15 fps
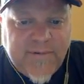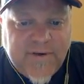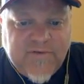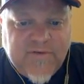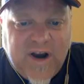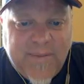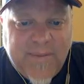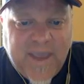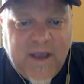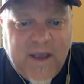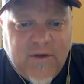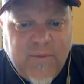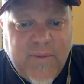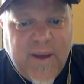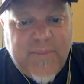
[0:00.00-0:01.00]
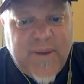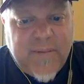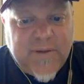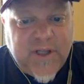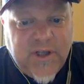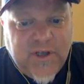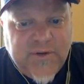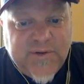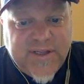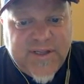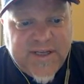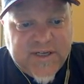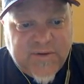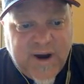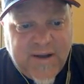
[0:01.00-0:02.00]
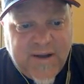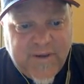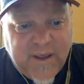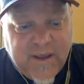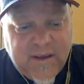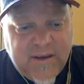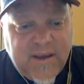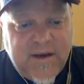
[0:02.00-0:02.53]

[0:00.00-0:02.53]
describing how you might be able to use this graphic